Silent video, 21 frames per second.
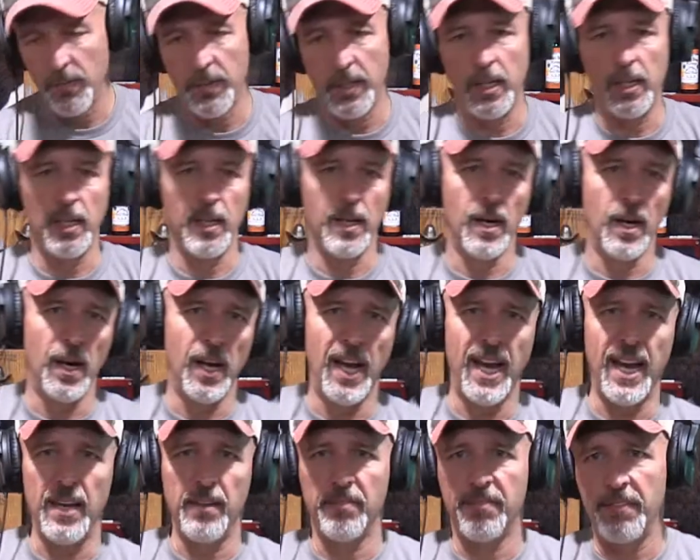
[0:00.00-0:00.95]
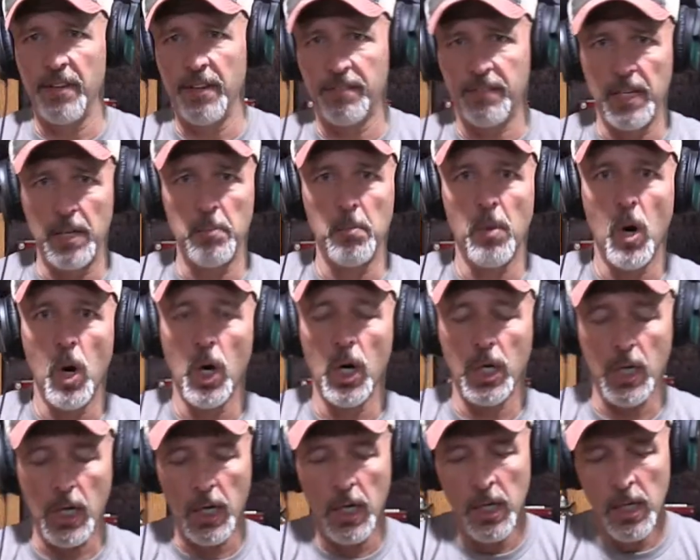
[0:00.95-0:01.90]
the $850
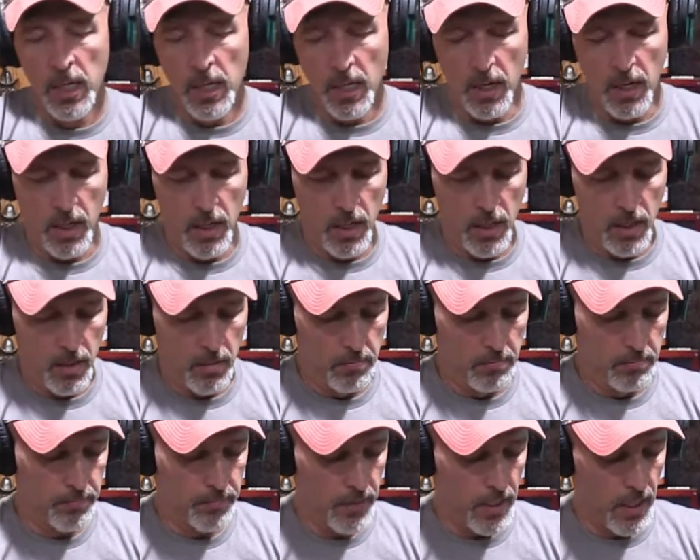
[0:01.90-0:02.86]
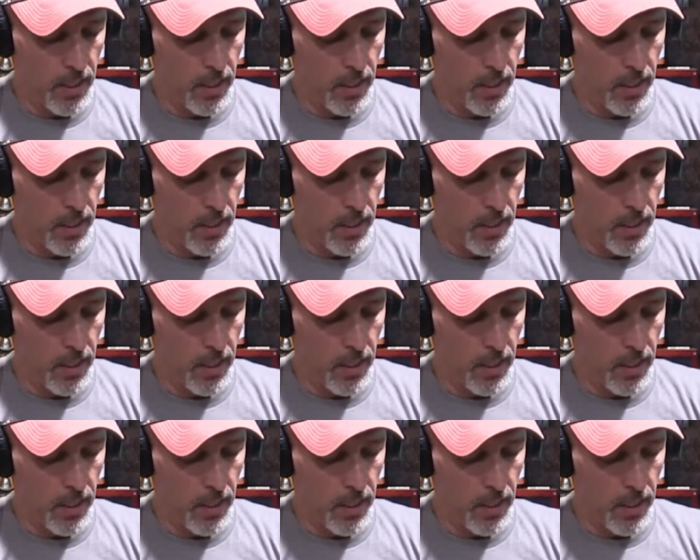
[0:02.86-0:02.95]
mark. I